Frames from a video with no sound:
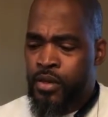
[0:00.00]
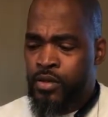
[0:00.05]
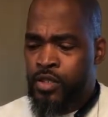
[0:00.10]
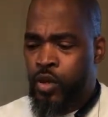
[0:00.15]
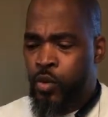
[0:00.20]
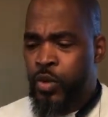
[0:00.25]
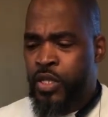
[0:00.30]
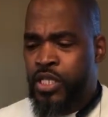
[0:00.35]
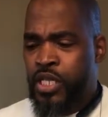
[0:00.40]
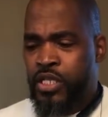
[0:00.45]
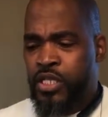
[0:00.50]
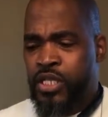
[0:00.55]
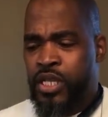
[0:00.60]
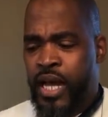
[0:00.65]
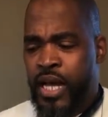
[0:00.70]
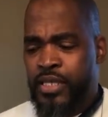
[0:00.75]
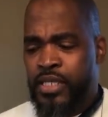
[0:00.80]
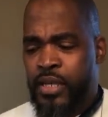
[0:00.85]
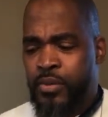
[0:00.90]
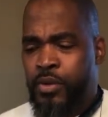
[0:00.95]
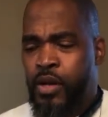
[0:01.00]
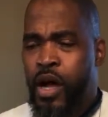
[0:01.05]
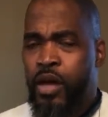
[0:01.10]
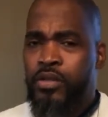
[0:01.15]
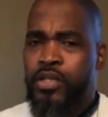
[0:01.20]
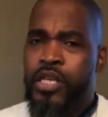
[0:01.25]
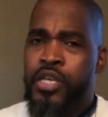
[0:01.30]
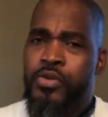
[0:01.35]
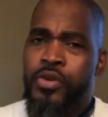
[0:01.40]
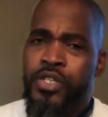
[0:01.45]
So we teach a concept
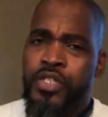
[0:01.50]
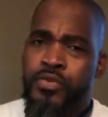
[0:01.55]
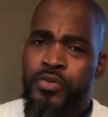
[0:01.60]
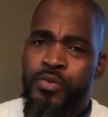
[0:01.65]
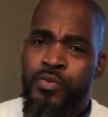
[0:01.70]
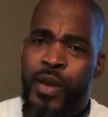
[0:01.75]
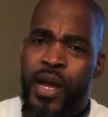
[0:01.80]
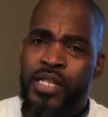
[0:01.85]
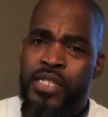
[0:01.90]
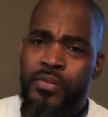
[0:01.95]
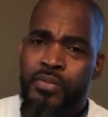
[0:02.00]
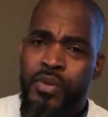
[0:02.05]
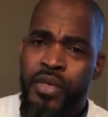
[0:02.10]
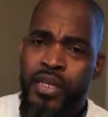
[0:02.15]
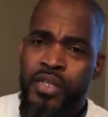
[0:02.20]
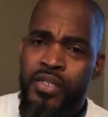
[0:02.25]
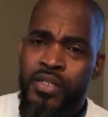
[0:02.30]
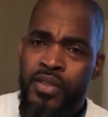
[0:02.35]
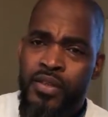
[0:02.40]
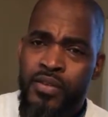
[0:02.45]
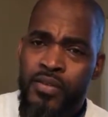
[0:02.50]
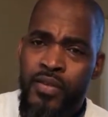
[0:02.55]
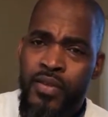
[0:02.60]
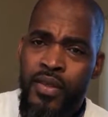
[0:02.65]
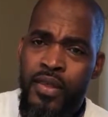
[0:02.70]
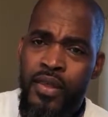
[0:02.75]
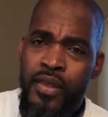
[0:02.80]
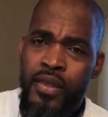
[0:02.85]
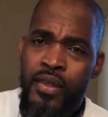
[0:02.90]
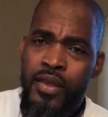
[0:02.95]
called decreasing responsibility.
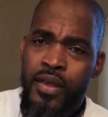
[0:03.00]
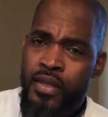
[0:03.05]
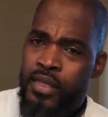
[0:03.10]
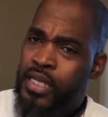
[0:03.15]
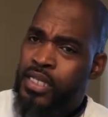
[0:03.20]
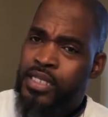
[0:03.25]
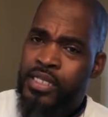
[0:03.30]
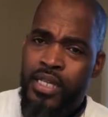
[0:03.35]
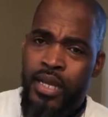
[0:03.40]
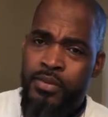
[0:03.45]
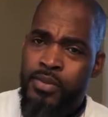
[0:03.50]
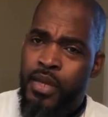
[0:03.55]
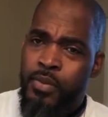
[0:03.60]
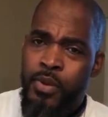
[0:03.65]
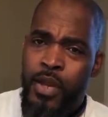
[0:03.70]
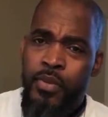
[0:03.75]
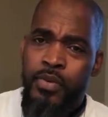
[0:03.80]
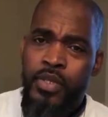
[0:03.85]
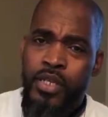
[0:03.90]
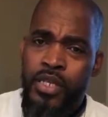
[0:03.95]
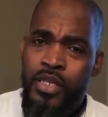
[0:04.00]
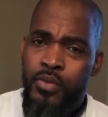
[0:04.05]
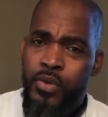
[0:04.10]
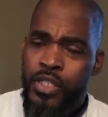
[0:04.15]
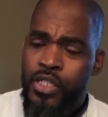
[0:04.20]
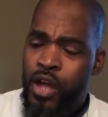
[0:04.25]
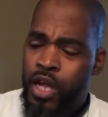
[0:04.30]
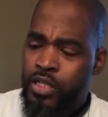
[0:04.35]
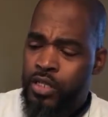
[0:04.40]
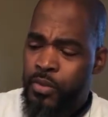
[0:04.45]
And this sums up everything that we
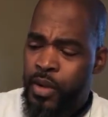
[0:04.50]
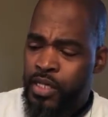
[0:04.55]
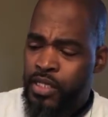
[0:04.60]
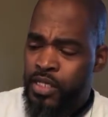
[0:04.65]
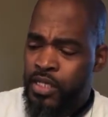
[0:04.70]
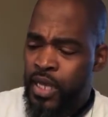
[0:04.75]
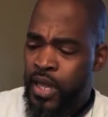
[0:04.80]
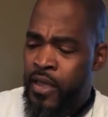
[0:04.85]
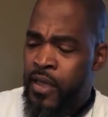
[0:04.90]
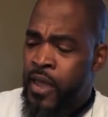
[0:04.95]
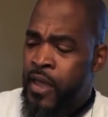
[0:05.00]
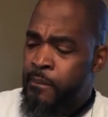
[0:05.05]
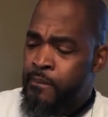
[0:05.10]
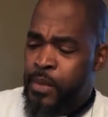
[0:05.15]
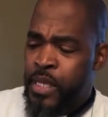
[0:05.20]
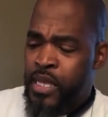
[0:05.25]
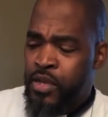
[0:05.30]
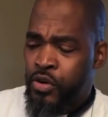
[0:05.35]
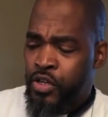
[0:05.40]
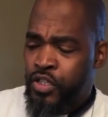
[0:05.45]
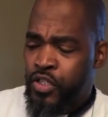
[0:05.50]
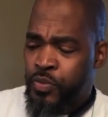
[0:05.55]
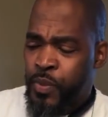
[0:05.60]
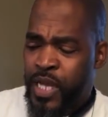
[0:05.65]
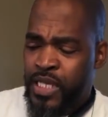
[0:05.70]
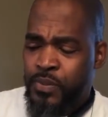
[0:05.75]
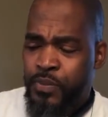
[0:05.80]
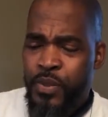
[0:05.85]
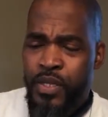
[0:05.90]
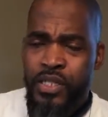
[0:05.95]
talked about today. Decreased
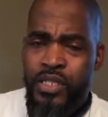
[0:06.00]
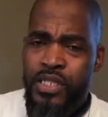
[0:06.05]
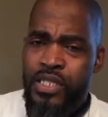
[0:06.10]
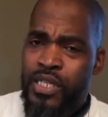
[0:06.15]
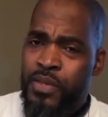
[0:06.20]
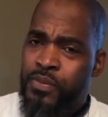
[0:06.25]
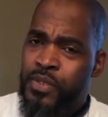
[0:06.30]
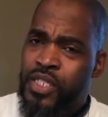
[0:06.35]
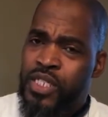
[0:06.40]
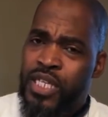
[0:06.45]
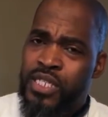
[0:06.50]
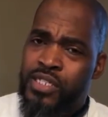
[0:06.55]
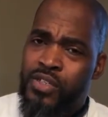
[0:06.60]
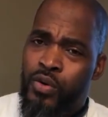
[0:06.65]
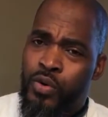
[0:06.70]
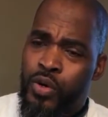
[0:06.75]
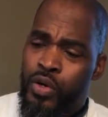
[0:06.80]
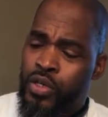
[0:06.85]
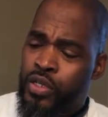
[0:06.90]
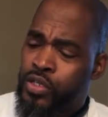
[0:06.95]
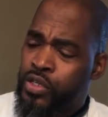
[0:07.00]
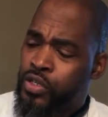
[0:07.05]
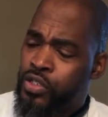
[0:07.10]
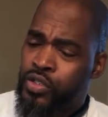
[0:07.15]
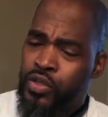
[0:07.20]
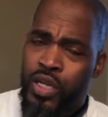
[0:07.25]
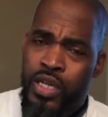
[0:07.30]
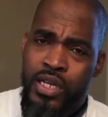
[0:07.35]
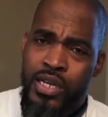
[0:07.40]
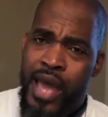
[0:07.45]
responsibility simply says in your early years,
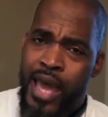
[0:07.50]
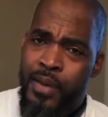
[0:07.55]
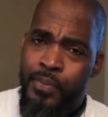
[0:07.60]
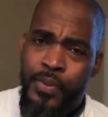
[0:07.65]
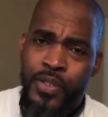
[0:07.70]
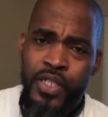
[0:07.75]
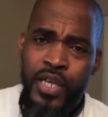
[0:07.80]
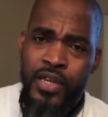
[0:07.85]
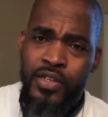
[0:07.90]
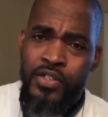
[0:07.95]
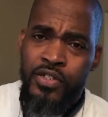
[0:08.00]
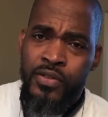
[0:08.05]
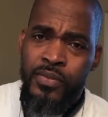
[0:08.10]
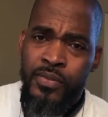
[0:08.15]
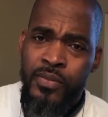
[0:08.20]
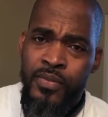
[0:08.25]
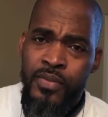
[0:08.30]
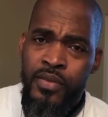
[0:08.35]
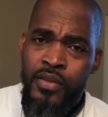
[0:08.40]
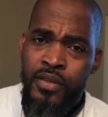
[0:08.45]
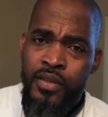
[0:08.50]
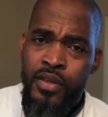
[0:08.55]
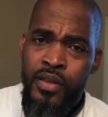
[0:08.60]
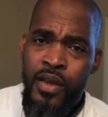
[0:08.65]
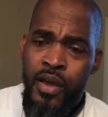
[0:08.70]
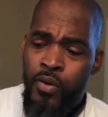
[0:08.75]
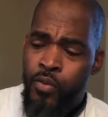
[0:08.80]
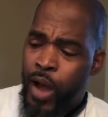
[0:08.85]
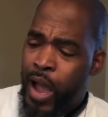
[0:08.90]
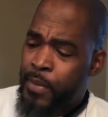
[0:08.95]
you need a lot of protection.
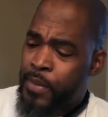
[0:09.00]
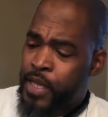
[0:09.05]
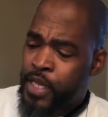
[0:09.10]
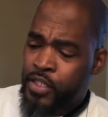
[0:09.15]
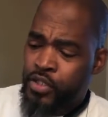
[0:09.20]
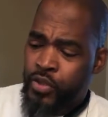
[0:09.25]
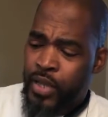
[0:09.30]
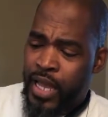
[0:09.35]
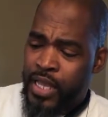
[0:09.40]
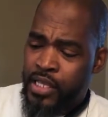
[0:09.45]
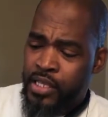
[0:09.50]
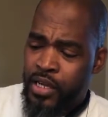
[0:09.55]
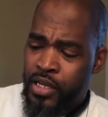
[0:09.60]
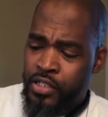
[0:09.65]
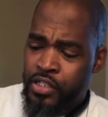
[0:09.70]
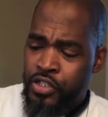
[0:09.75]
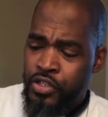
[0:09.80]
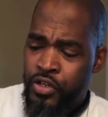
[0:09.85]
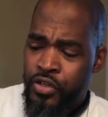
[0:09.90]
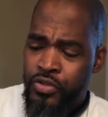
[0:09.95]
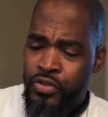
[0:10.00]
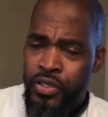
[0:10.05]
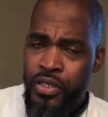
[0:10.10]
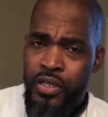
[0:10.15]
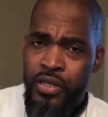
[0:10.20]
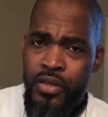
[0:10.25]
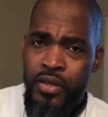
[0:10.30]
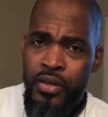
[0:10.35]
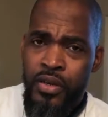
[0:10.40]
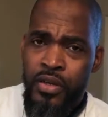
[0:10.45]
Why? Because you got young children,
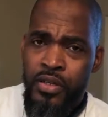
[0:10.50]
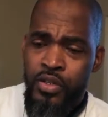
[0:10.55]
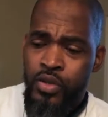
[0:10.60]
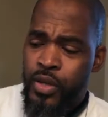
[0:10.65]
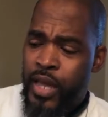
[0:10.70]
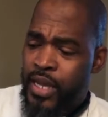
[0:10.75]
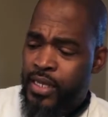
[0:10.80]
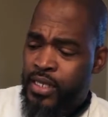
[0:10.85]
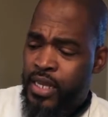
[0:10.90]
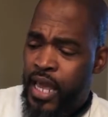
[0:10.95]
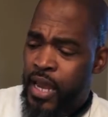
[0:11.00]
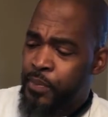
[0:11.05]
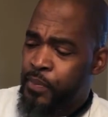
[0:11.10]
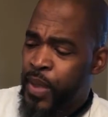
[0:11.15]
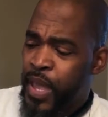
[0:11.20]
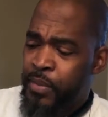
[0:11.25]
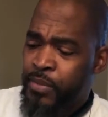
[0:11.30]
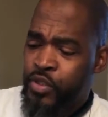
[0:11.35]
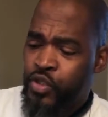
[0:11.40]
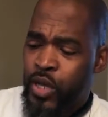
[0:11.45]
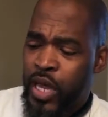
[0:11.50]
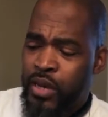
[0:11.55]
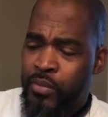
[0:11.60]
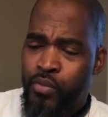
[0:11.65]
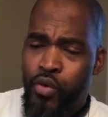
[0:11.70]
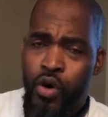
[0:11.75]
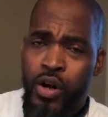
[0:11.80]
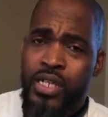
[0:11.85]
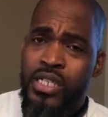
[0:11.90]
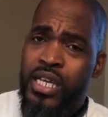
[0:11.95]
you got debt payments, you got a
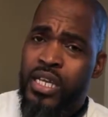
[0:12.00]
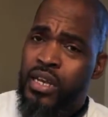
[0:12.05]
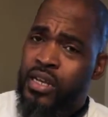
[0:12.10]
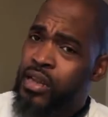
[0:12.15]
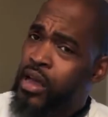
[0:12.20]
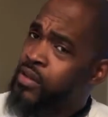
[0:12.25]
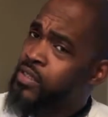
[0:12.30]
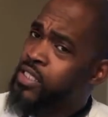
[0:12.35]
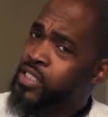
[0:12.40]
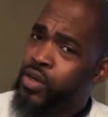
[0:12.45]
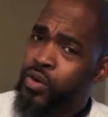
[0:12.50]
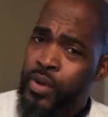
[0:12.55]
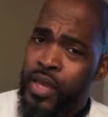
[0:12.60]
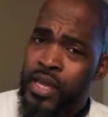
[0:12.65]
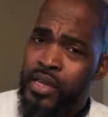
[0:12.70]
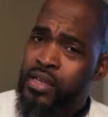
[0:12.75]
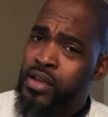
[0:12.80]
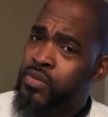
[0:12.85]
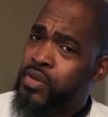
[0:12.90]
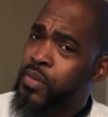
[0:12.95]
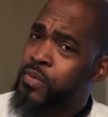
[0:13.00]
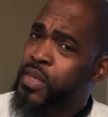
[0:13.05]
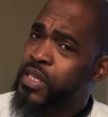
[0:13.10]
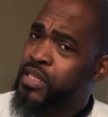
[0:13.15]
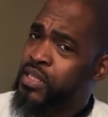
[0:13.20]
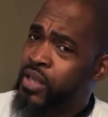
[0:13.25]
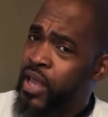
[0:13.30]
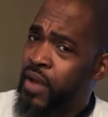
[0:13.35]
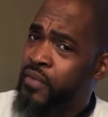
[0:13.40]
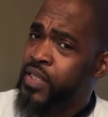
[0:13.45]
mortgage, and the loss of your income can be
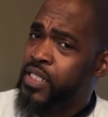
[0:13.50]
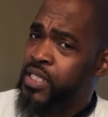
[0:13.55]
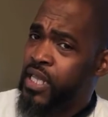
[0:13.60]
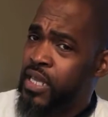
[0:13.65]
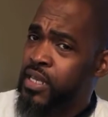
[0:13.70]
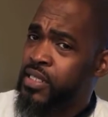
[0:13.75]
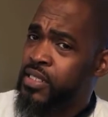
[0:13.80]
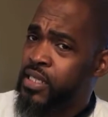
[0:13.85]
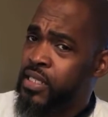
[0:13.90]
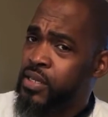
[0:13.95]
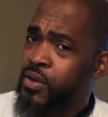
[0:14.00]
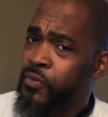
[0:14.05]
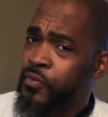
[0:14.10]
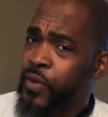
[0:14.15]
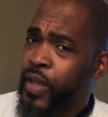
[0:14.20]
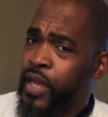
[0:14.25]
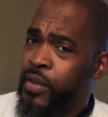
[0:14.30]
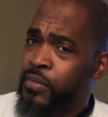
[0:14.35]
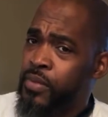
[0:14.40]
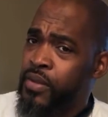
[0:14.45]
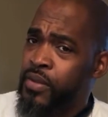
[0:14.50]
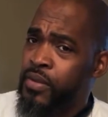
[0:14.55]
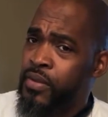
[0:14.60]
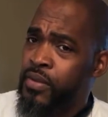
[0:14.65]
devastating to your family.